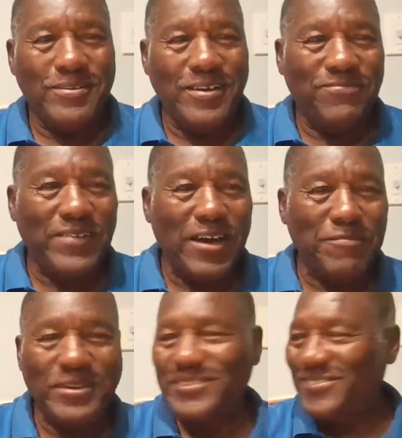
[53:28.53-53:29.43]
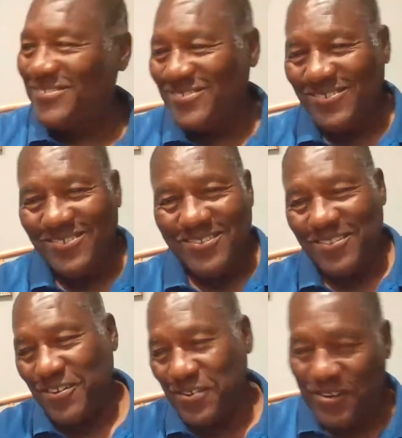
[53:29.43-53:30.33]
to keep up with
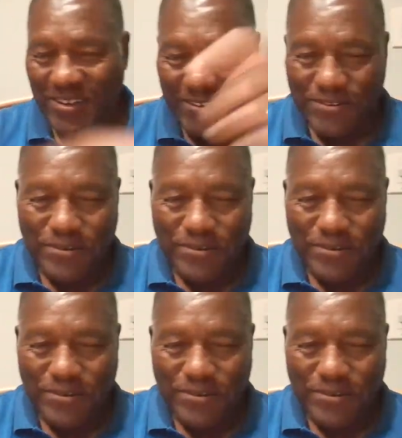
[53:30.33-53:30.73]
their questions.